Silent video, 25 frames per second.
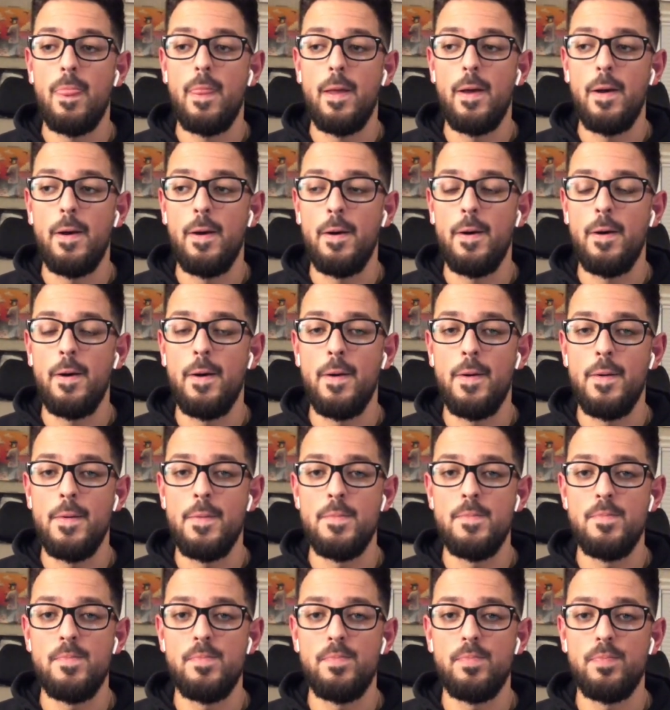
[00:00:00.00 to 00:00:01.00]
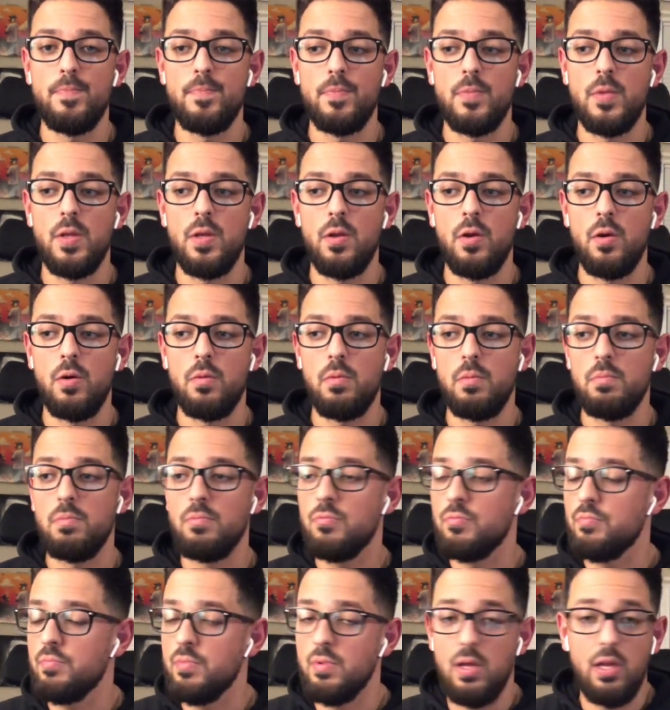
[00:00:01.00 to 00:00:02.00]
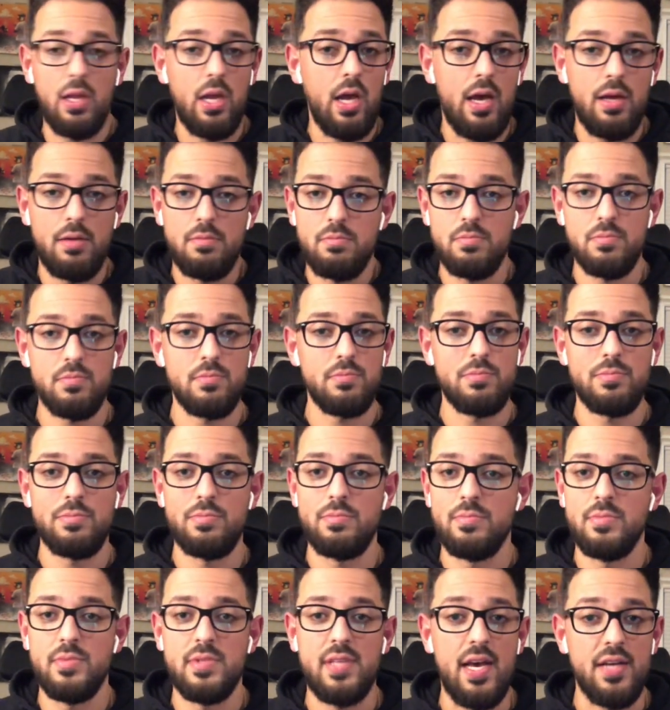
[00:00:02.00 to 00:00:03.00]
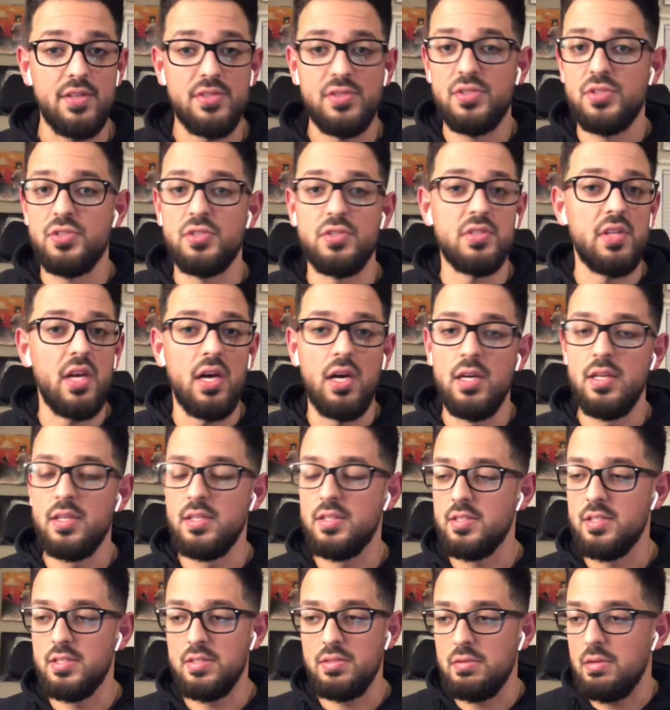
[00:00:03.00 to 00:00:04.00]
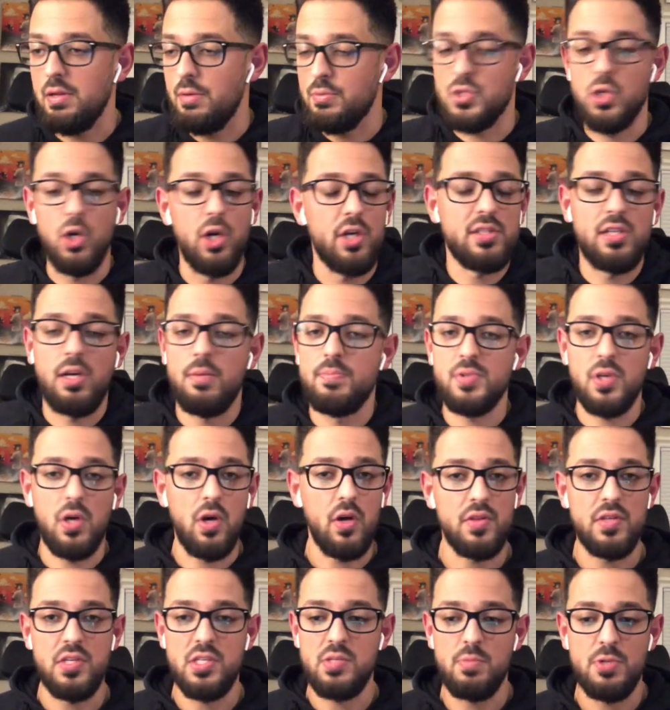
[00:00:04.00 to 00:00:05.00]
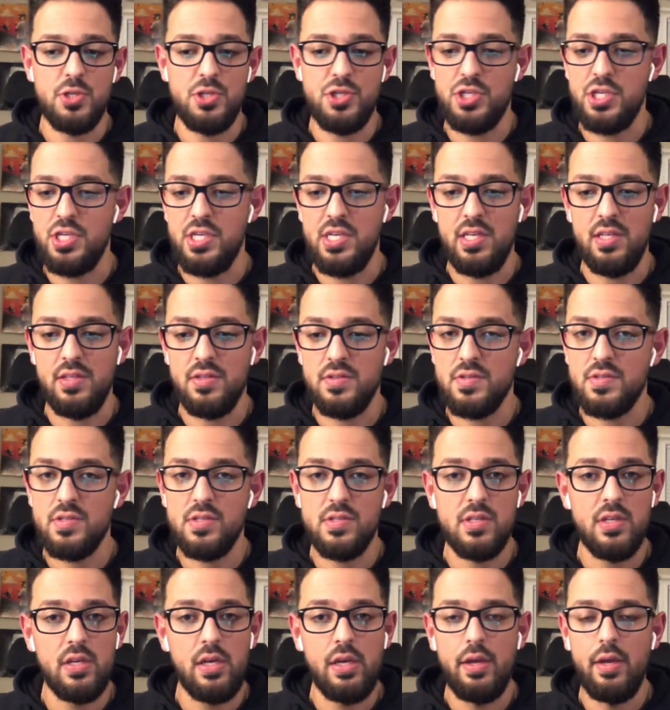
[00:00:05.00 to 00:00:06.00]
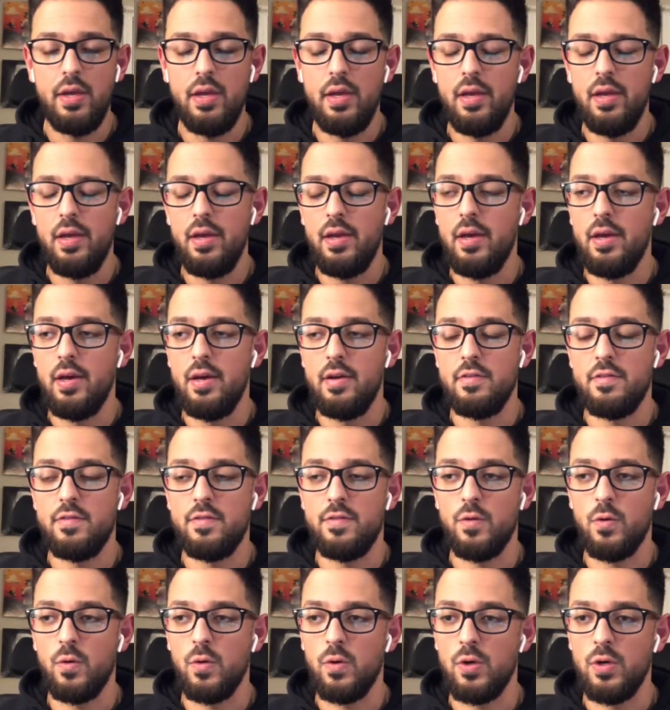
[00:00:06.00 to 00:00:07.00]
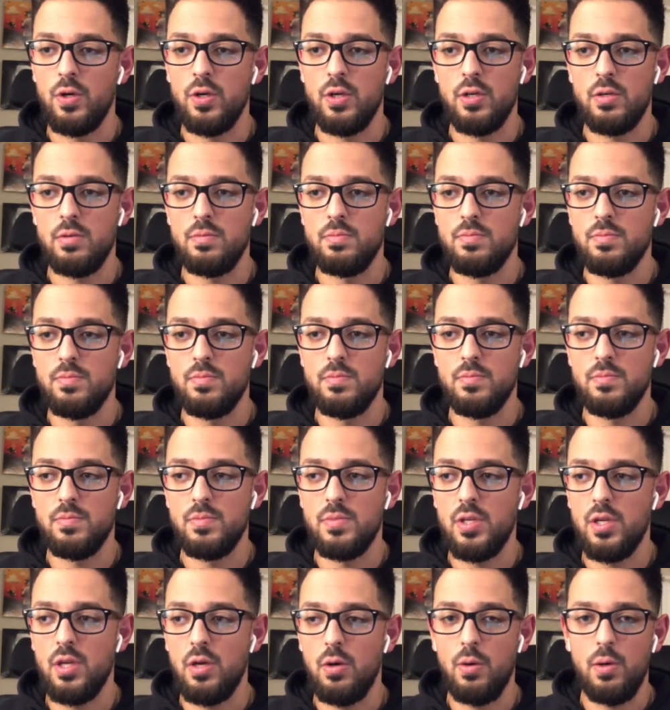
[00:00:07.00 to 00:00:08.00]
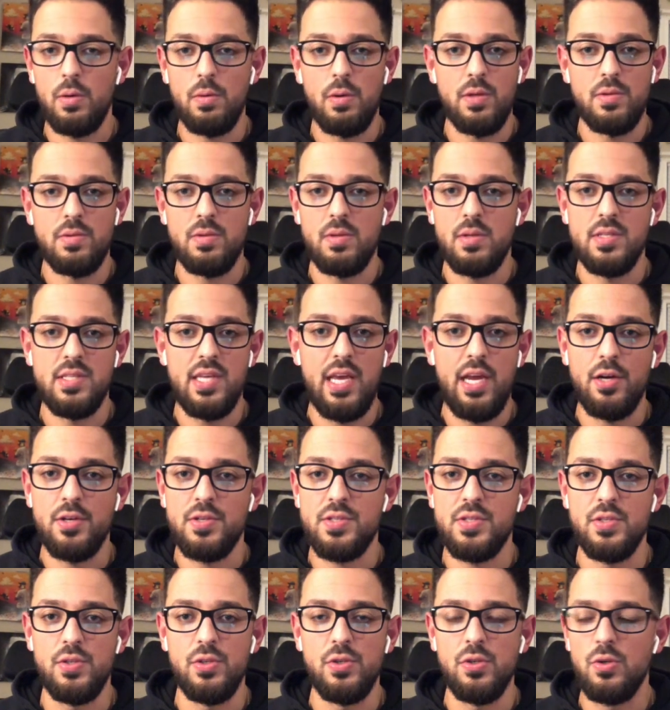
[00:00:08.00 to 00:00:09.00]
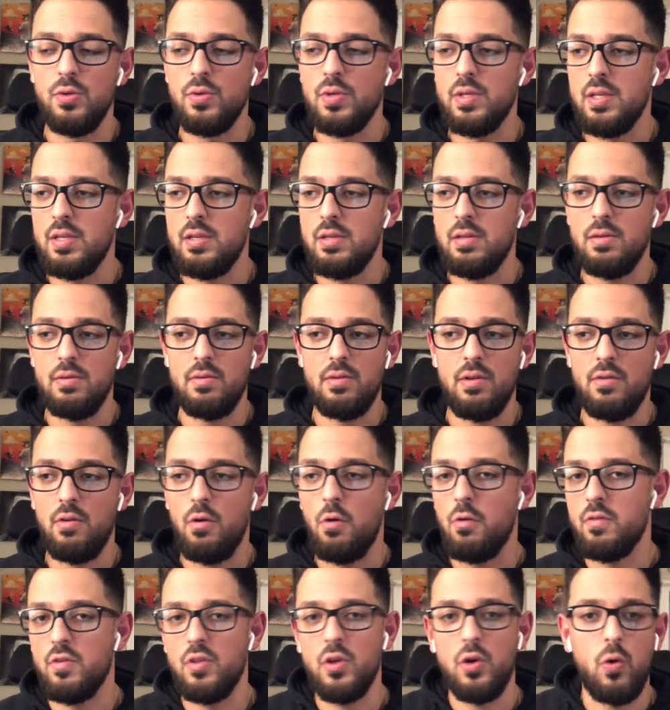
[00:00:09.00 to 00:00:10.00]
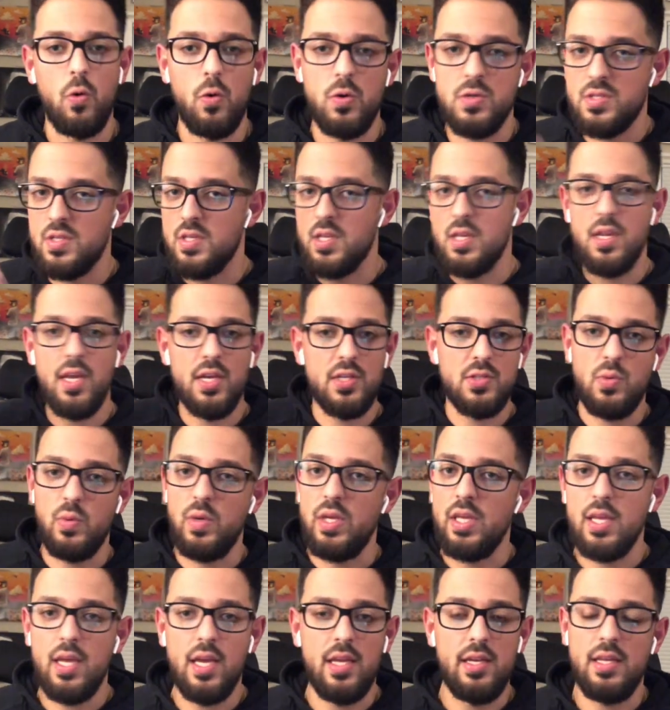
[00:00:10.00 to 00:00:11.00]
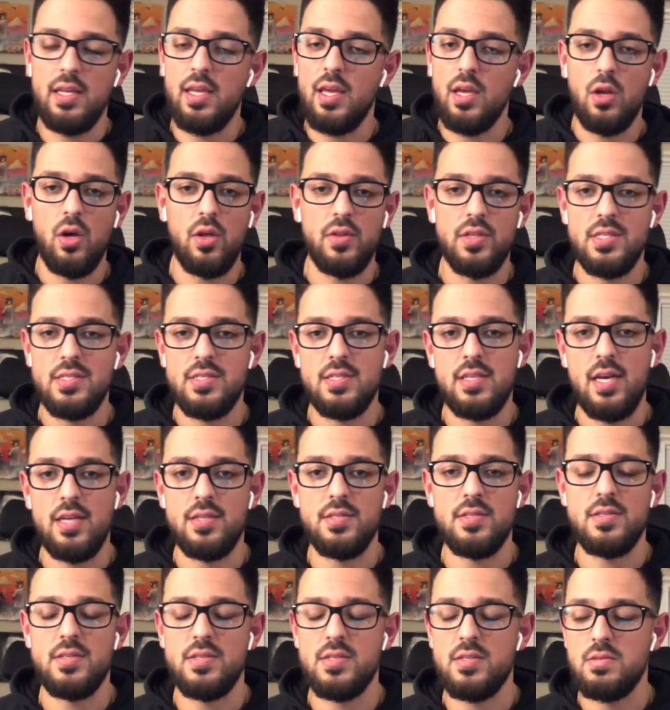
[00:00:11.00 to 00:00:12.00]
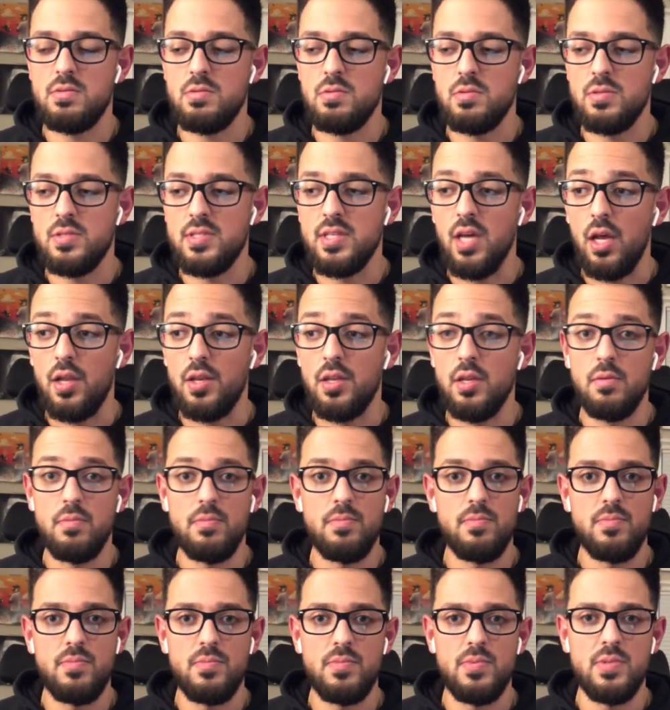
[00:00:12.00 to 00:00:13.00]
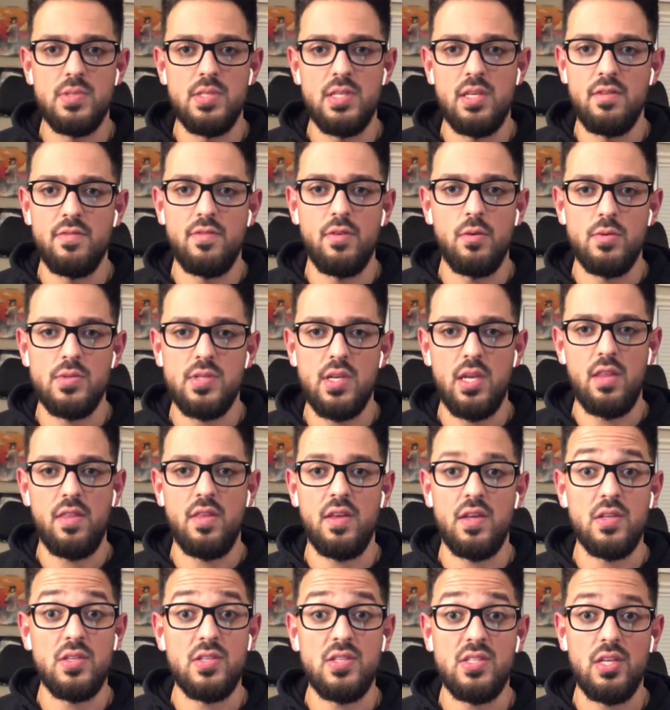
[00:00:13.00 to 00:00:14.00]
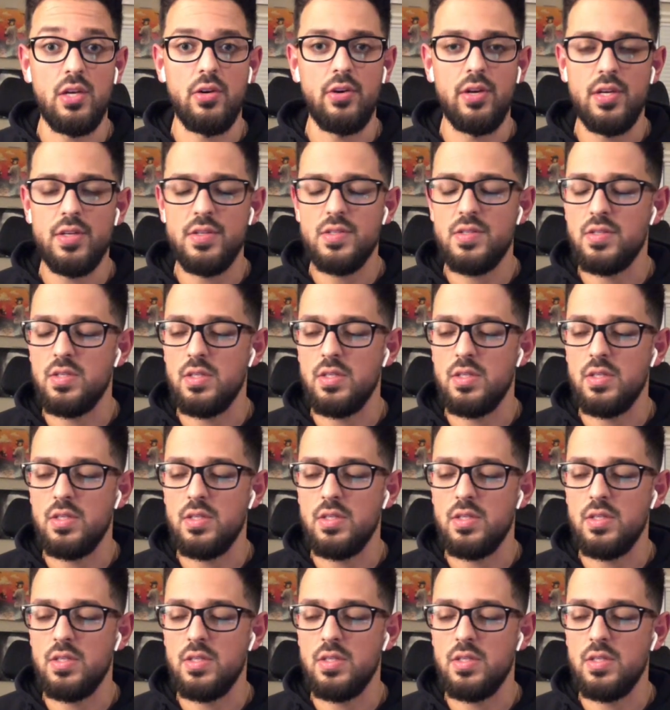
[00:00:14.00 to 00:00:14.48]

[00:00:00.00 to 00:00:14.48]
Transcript: I got tests done, and I was hooked up to all these machines for a day or two, and over the course of the next week had to get all these tests done to see if it was anything serious.